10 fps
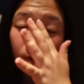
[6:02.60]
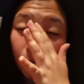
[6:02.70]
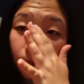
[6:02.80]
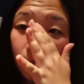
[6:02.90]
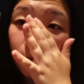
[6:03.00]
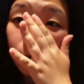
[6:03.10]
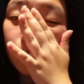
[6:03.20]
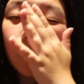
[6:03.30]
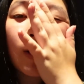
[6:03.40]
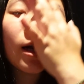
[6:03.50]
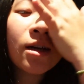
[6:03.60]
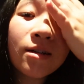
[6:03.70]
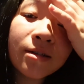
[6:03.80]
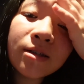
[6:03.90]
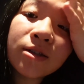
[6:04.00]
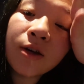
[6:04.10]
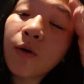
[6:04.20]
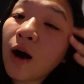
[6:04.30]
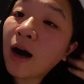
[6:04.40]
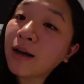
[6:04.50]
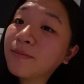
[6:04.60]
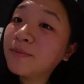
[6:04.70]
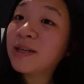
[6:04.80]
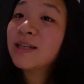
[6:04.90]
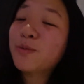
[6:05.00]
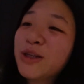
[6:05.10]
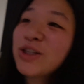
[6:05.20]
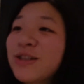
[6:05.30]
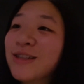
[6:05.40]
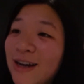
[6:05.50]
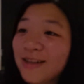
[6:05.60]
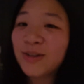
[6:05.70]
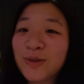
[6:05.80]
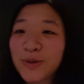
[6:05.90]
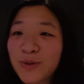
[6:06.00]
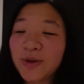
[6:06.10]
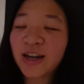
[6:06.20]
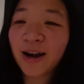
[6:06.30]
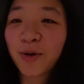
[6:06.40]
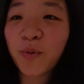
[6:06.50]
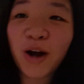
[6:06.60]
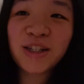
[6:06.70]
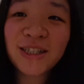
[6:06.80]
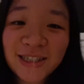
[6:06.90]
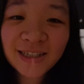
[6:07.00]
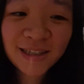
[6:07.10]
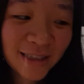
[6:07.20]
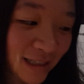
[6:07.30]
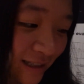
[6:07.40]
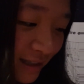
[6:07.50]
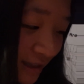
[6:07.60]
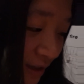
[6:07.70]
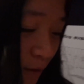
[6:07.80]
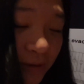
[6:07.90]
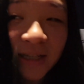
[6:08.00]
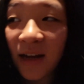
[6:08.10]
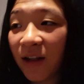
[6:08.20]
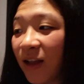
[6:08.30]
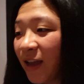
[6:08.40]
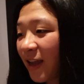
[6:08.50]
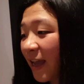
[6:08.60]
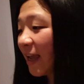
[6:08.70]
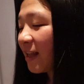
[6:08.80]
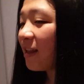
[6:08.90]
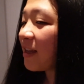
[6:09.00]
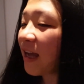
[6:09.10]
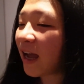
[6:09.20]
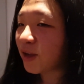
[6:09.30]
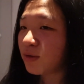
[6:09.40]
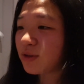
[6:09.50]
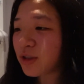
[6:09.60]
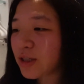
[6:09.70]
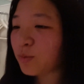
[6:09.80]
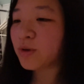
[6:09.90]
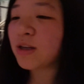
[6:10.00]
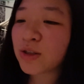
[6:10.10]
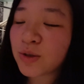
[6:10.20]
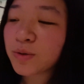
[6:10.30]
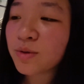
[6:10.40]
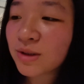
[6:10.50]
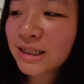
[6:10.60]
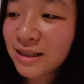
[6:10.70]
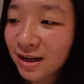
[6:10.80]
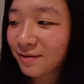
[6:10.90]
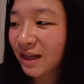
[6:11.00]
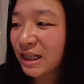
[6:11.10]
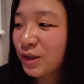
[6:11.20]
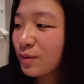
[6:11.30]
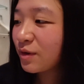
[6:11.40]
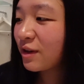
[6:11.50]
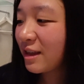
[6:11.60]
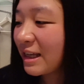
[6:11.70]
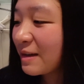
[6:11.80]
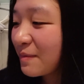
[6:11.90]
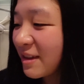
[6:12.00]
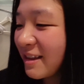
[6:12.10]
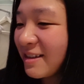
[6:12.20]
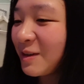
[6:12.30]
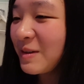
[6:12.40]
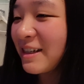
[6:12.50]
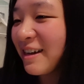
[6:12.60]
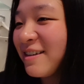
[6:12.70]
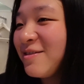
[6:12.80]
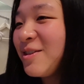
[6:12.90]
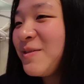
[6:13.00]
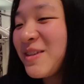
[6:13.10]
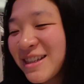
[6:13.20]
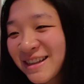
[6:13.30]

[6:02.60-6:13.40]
I'm like sweating because it's so hot, but we just got to our Washington D C hotel, and like I usually wouldn't do this kind of like tour thing, but this hotel room is